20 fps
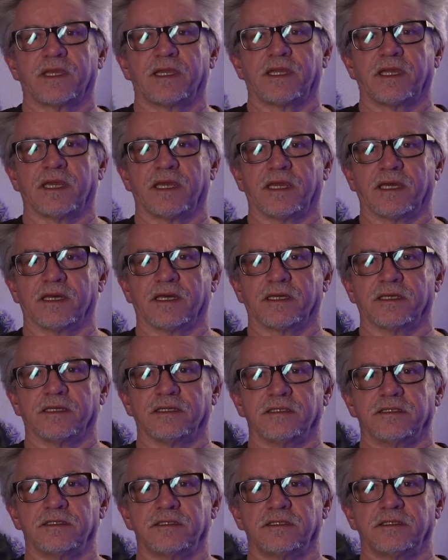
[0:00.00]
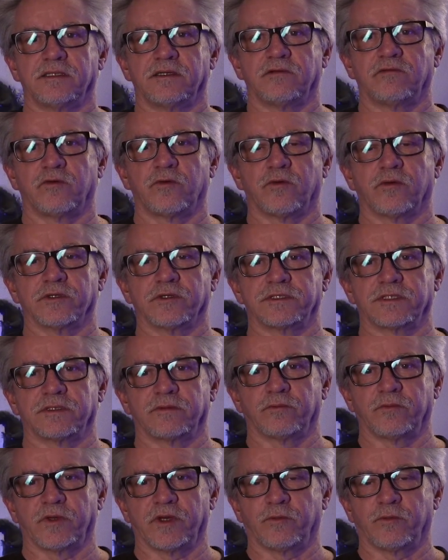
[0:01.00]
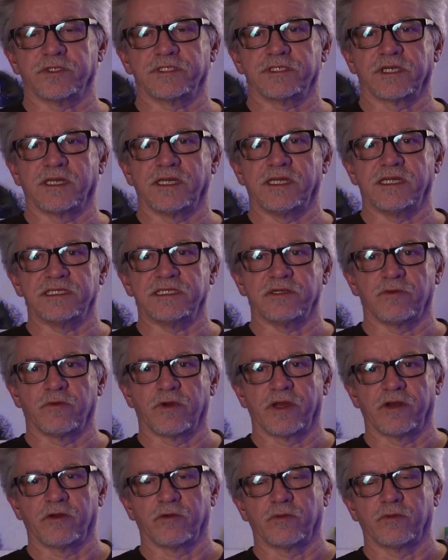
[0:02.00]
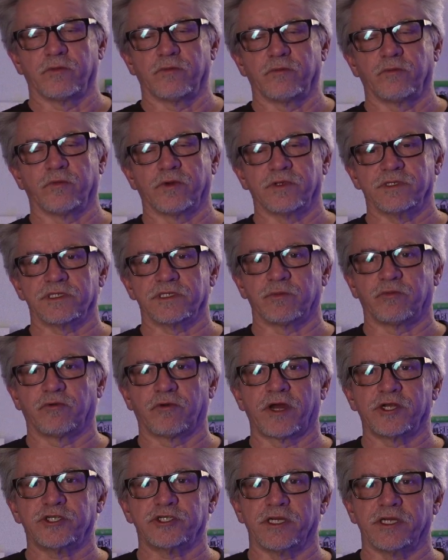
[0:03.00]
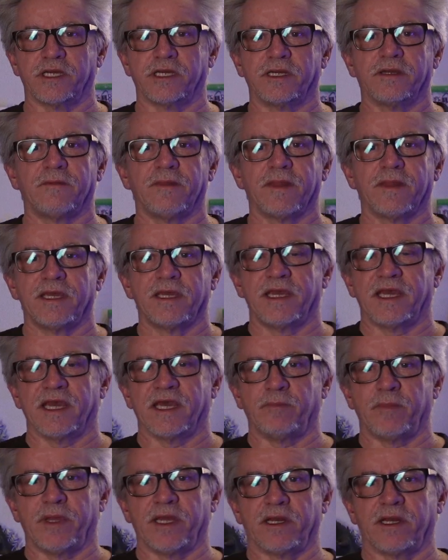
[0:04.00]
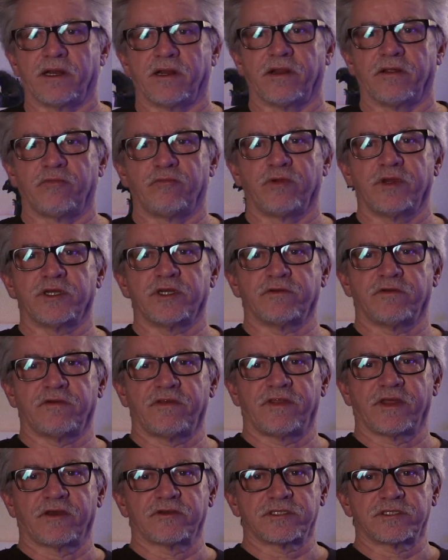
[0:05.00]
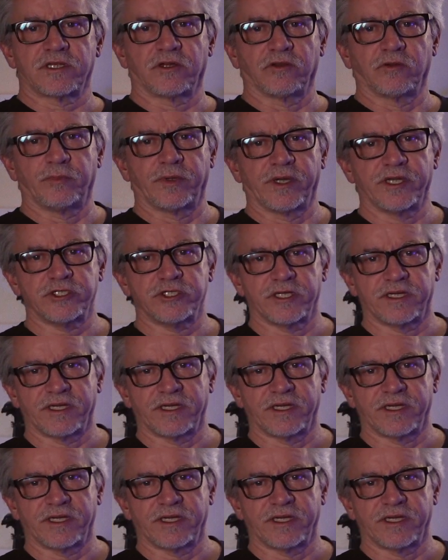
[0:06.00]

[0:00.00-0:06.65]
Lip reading: And of course, once again, Easy Rider was the progeny and made on a $350,000 budget.